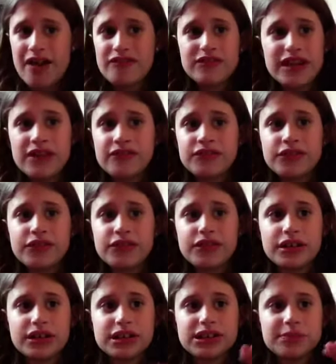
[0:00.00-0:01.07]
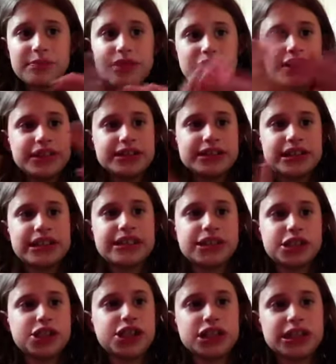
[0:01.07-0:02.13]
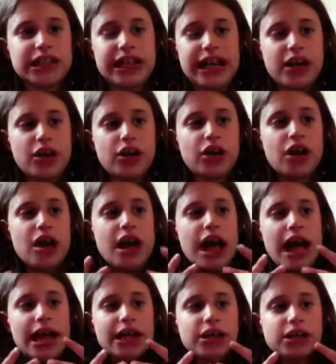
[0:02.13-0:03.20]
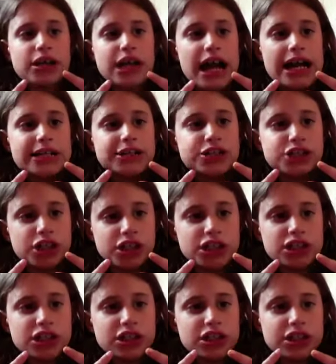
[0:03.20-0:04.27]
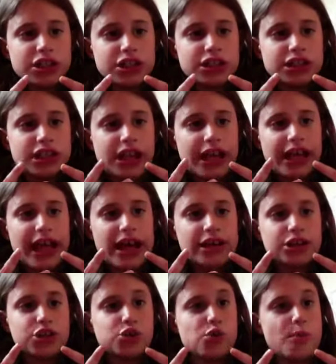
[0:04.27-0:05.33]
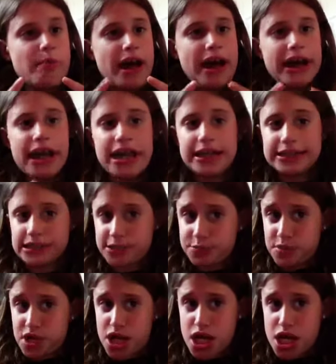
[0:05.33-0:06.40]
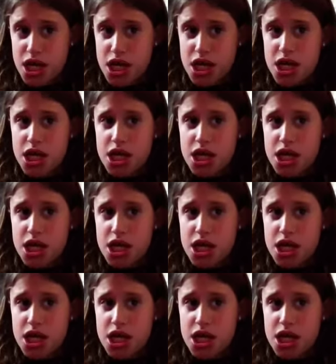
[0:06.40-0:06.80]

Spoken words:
I've never experienced, like, cheerleading at all. I just learned, like, how to do a back handspring.